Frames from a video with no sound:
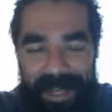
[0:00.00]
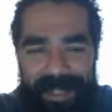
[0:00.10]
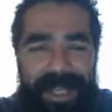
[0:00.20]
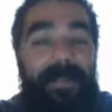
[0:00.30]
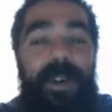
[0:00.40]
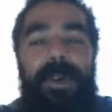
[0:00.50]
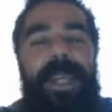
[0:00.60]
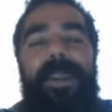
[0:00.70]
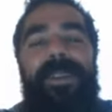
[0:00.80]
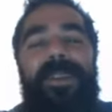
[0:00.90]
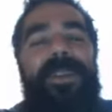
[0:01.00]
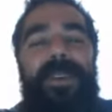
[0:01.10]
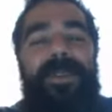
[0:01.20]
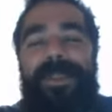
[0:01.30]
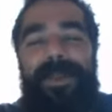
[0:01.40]
She's like, "I've always had a good
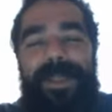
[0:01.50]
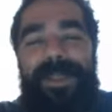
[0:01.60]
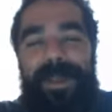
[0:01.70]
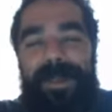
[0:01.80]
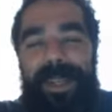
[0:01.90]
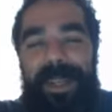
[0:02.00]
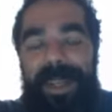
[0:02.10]
nose, something, something."